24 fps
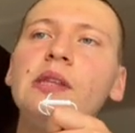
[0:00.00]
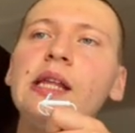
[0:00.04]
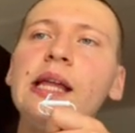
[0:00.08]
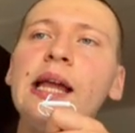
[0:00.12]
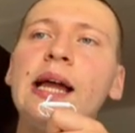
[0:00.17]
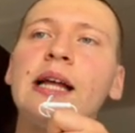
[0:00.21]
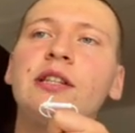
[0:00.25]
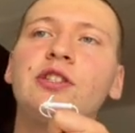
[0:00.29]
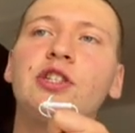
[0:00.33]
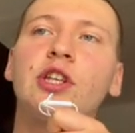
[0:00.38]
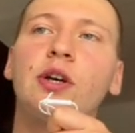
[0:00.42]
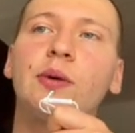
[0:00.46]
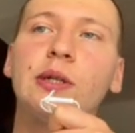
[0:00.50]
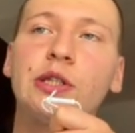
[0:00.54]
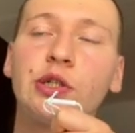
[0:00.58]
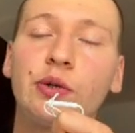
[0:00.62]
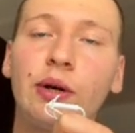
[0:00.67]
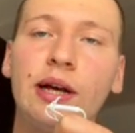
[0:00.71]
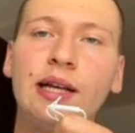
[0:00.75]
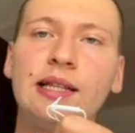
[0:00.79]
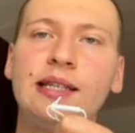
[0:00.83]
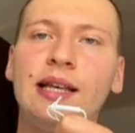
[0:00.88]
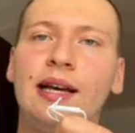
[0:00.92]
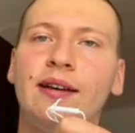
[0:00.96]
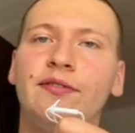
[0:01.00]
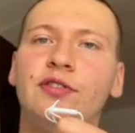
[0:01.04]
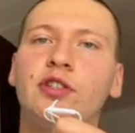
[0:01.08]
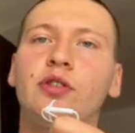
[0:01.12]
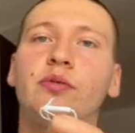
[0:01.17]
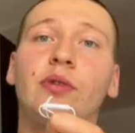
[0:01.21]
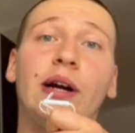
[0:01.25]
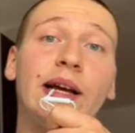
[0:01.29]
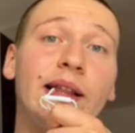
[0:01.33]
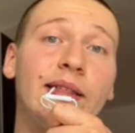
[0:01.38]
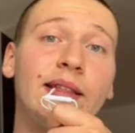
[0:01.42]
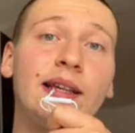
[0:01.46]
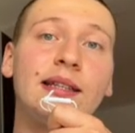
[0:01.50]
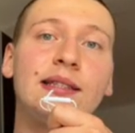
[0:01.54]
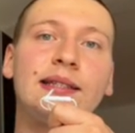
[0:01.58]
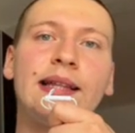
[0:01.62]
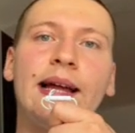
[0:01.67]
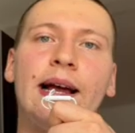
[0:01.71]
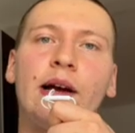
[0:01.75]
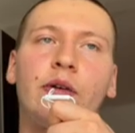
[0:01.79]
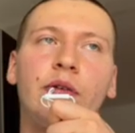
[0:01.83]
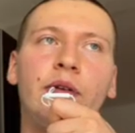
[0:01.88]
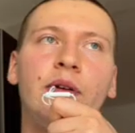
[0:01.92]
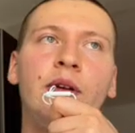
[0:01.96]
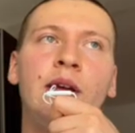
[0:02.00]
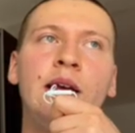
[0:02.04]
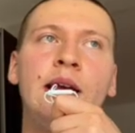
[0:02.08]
And so it's great to have to write things down.